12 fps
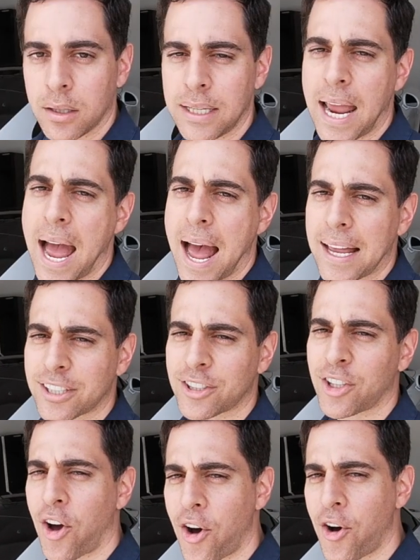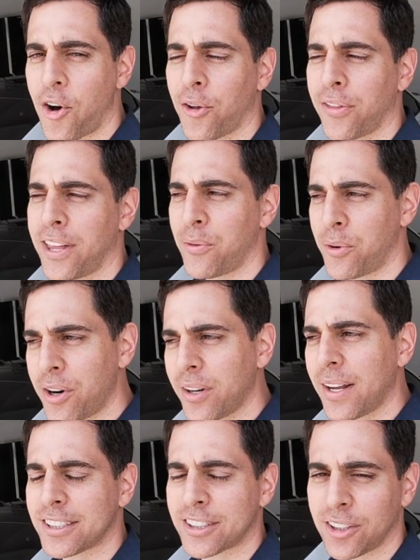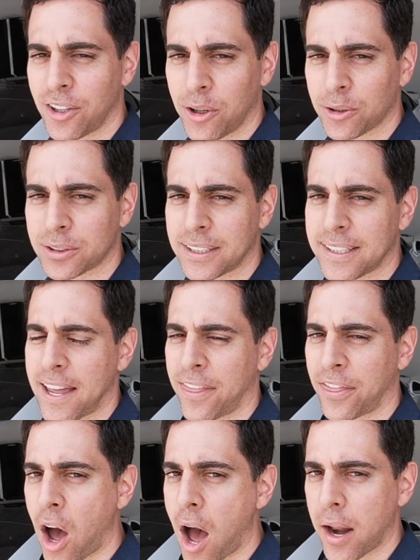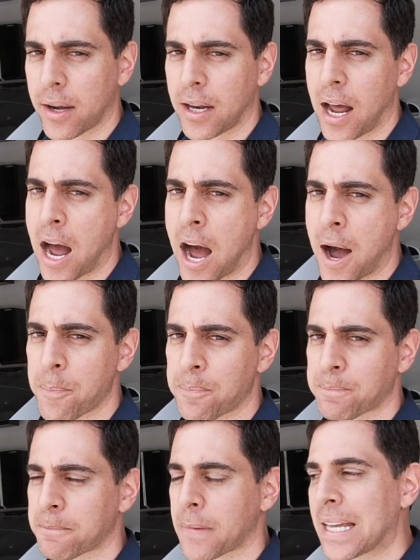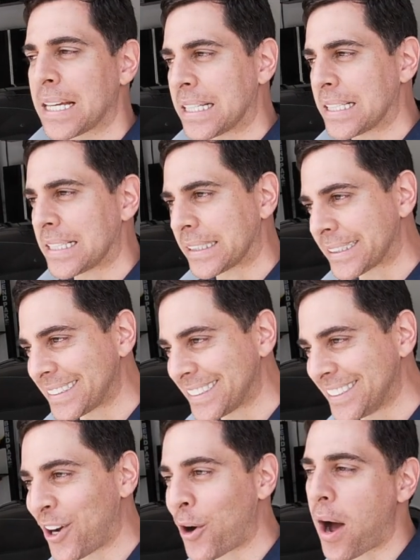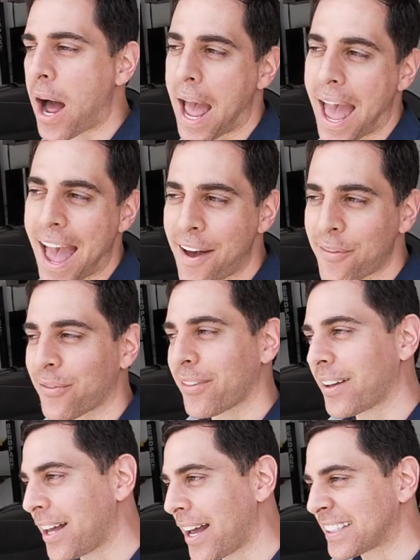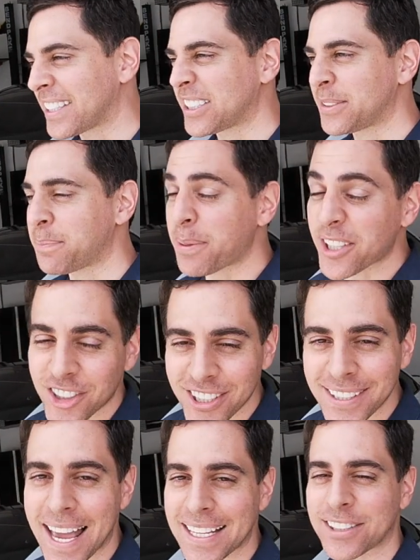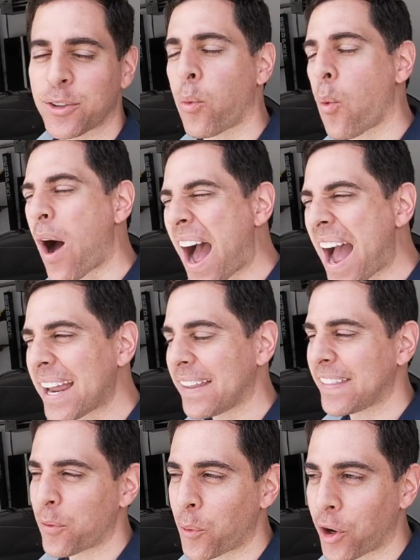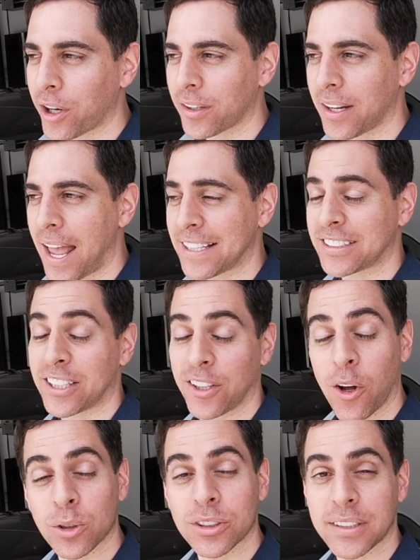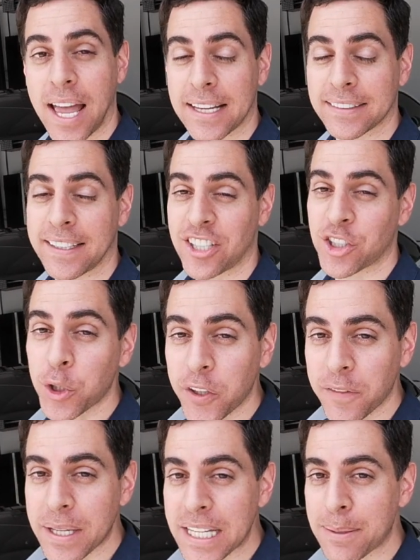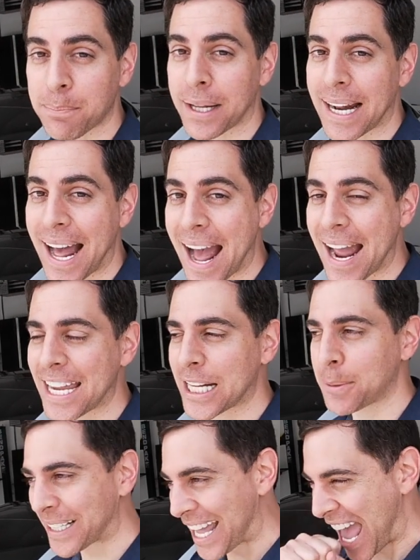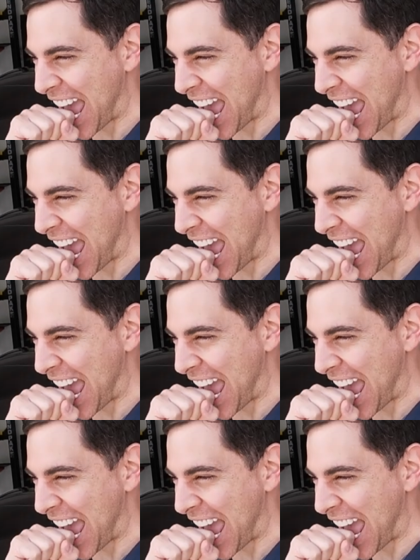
Yeah, so they weren't as close as I thought. You know, I have a suspicion as to why they weren't as close as they should have been, but I am